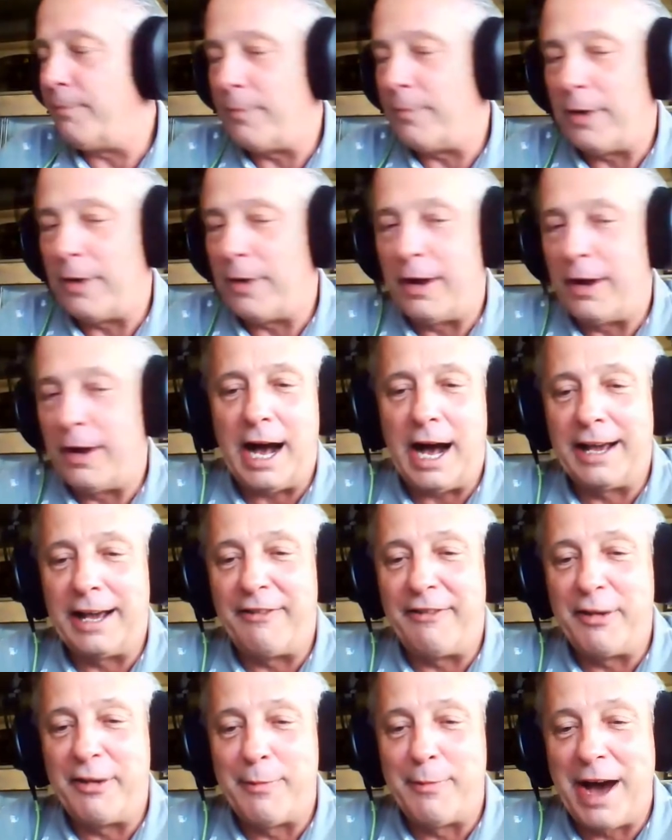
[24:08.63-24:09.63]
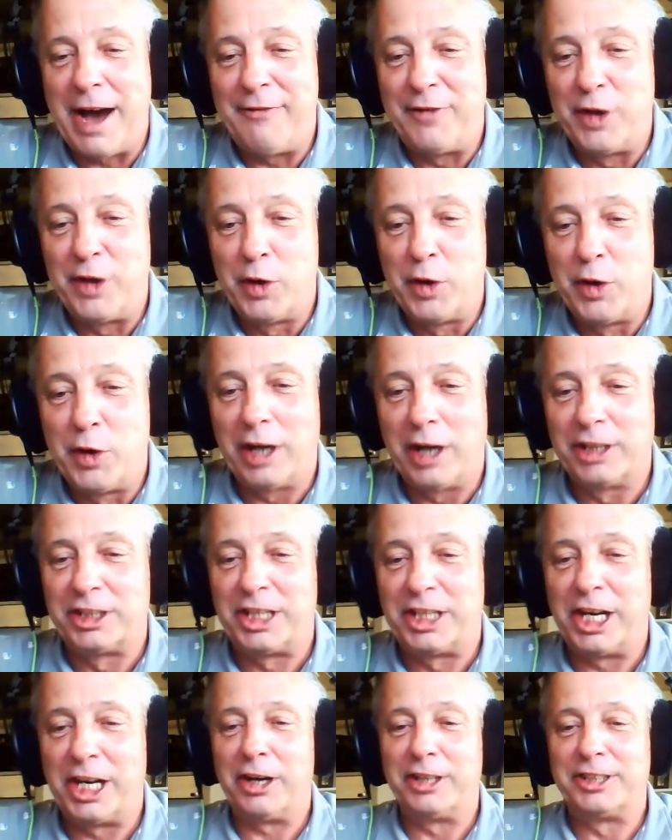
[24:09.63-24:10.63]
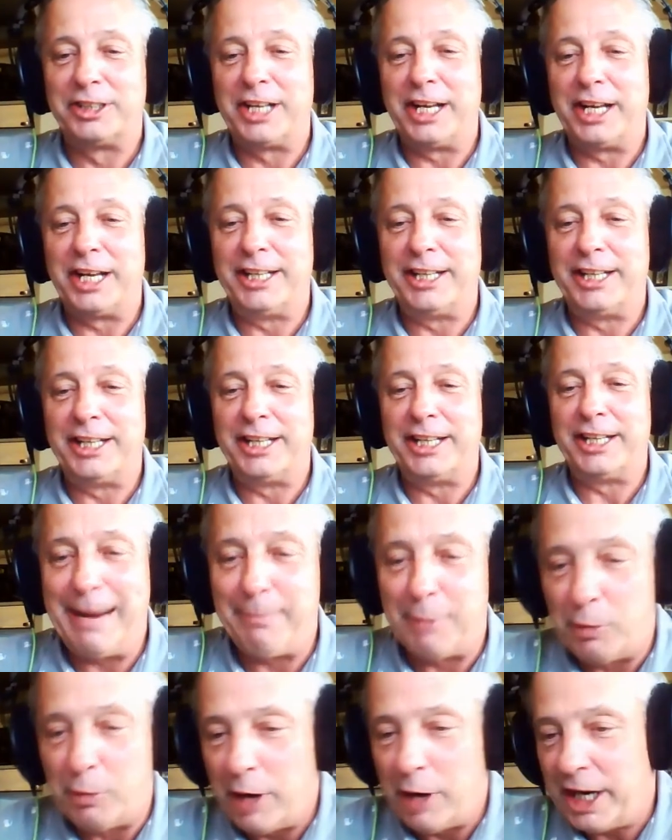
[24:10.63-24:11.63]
I'll give you my view while Jared's getting his camera ready.